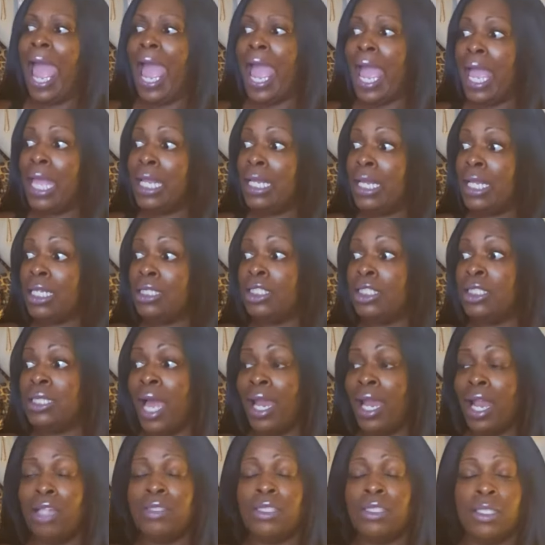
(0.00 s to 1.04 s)
And
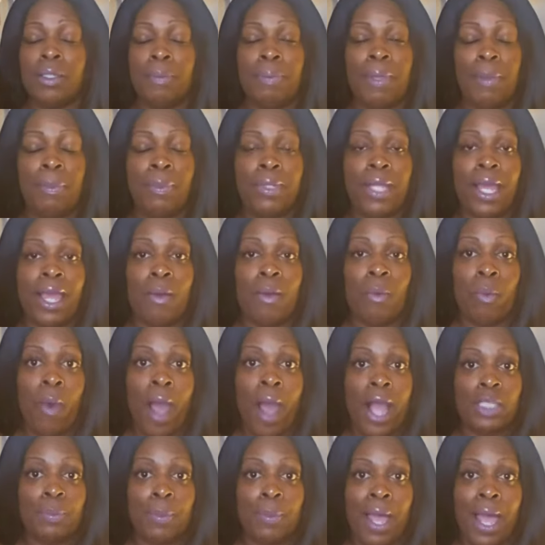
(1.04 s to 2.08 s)
shout out to the people that have
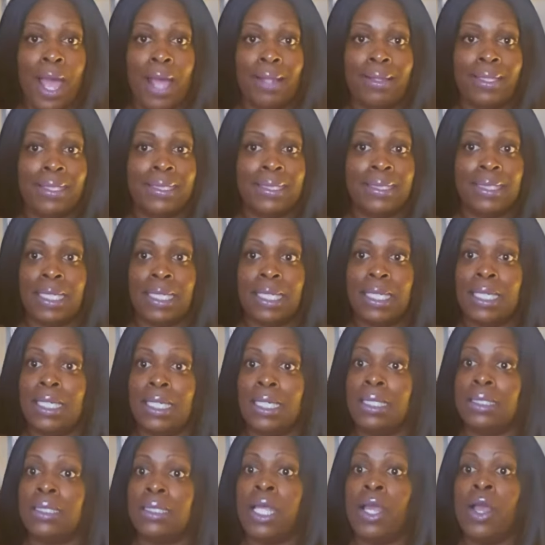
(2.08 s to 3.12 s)
watched behind the
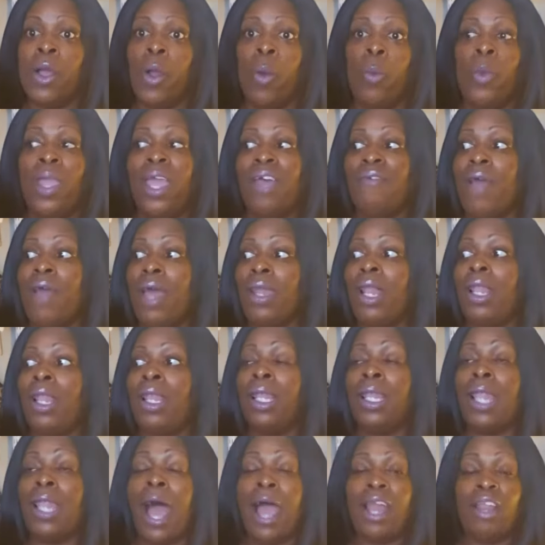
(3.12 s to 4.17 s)
scenes. We have had a
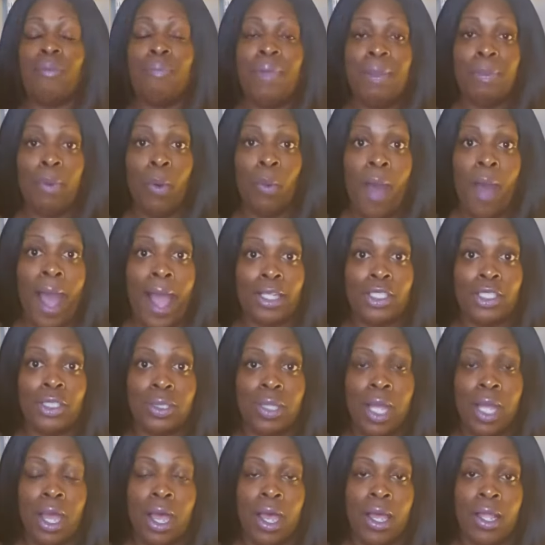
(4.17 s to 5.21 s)
lot of people
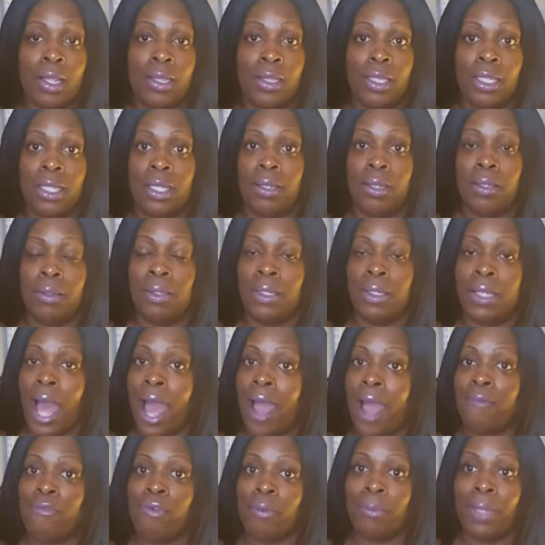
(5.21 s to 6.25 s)
watch the
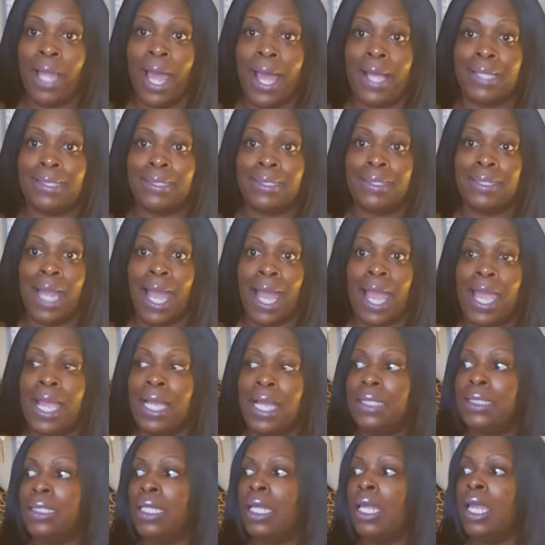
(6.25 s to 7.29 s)
live from last
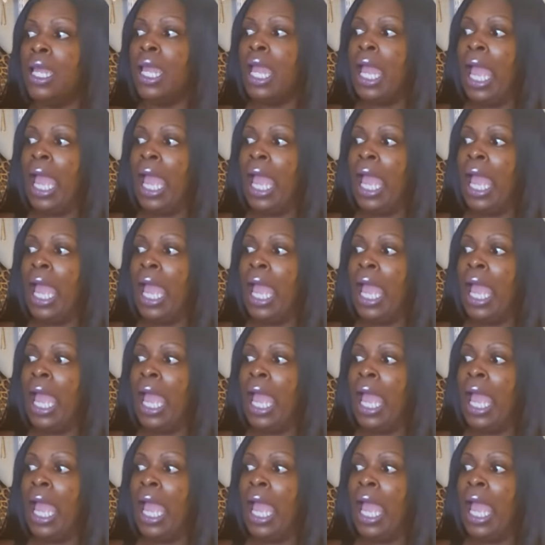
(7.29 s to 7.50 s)
night.